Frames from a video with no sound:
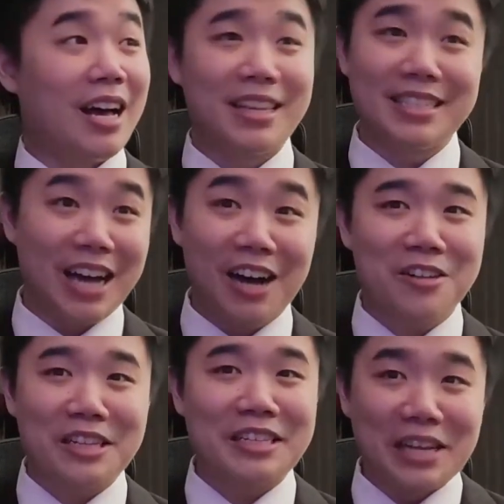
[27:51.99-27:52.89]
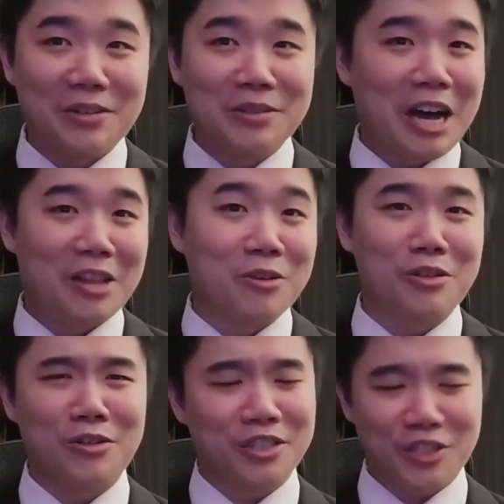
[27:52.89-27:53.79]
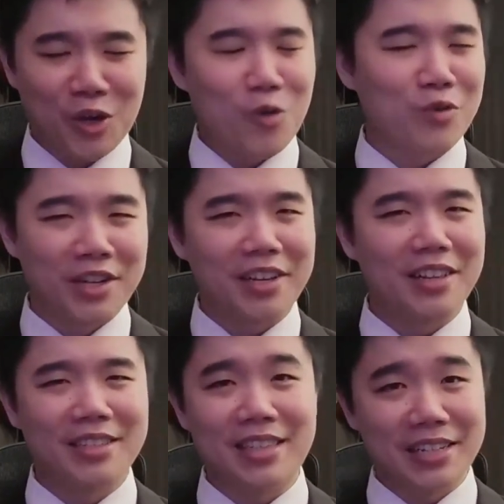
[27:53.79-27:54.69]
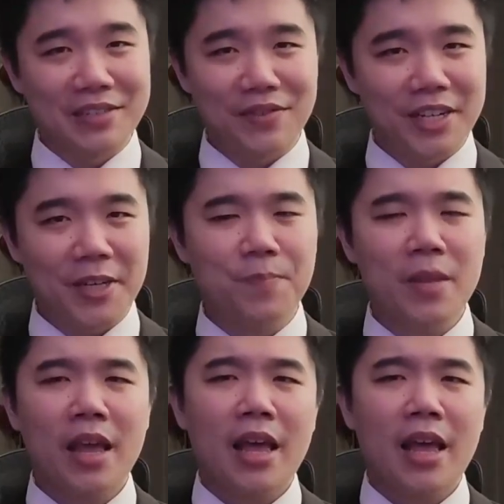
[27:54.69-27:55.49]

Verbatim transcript: These ugly yellow toddlers are just so ridiculous that it's funny.